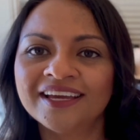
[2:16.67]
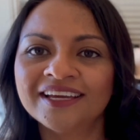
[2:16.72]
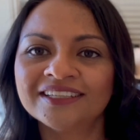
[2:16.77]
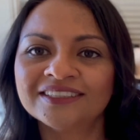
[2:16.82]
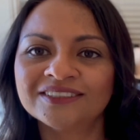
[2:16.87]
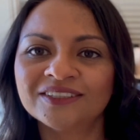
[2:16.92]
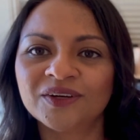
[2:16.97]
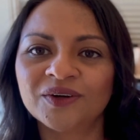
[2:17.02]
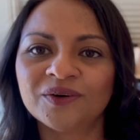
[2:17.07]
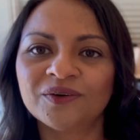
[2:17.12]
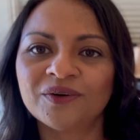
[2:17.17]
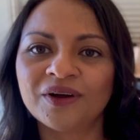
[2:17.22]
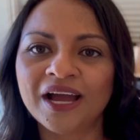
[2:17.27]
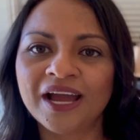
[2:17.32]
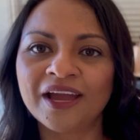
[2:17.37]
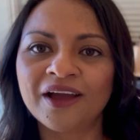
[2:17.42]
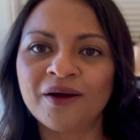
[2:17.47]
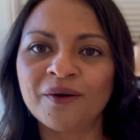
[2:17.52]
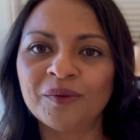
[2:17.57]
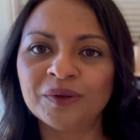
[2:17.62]
So
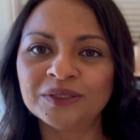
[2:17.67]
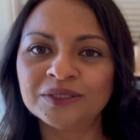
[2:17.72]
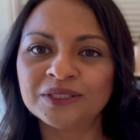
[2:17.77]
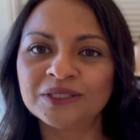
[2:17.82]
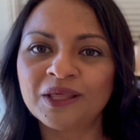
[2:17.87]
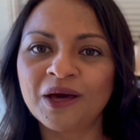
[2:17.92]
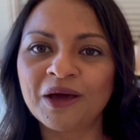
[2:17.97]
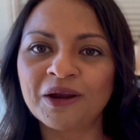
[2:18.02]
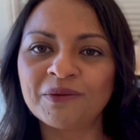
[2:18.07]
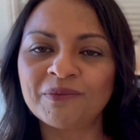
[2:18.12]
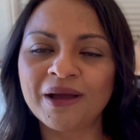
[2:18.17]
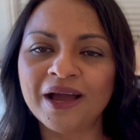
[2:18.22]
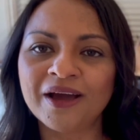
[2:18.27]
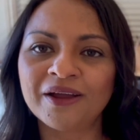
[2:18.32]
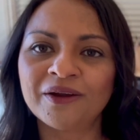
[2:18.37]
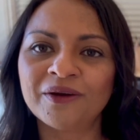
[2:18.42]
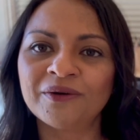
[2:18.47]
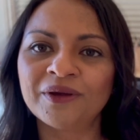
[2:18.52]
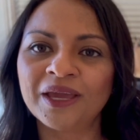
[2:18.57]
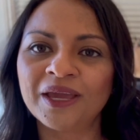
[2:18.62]
I always thought
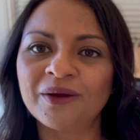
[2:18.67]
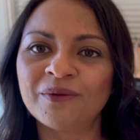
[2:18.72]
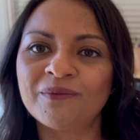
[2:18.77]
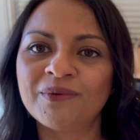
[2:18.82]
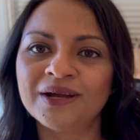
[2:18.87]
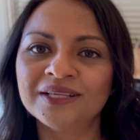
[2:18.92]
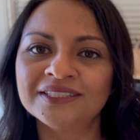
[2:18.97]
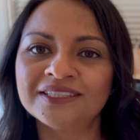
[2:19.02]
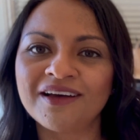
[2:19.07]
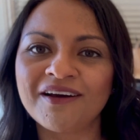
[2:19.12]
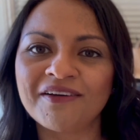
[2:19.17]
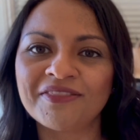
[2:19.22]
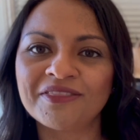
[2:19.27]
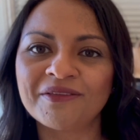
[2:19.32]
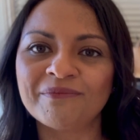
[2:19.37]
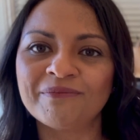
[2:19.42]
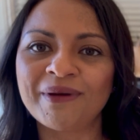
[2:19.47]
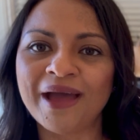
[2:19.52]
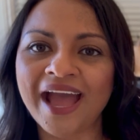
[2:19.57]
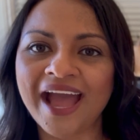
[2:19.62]
about, okay, what's on the
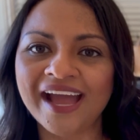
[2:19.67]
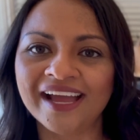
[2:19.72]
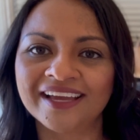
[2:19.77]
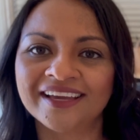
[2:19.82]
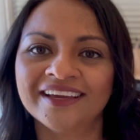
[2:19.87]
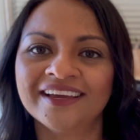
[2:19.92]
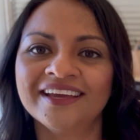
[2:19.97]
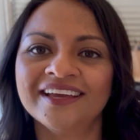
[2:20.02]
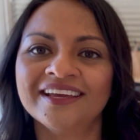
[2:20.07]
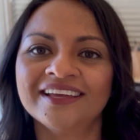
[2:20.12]
back